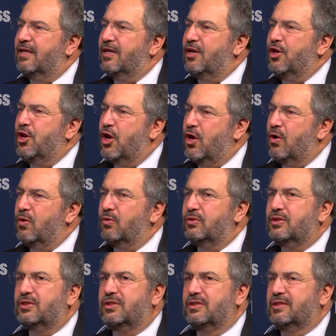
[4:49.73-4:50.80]

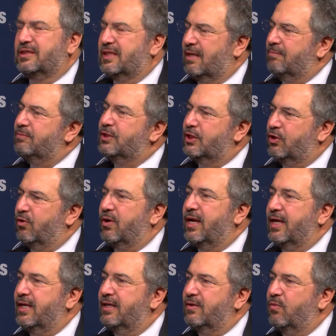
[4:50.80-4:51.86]
knows to some
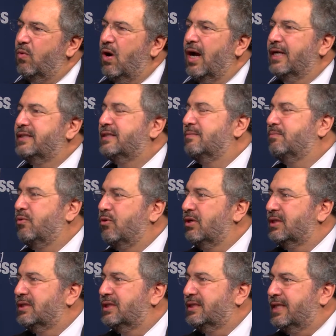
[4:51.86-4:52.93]
degree why it's
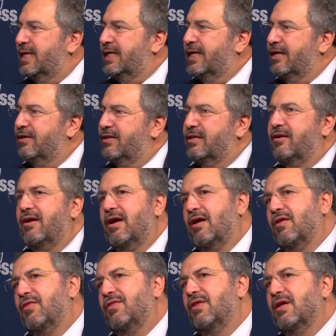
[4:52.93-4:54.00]
important to take care of their health.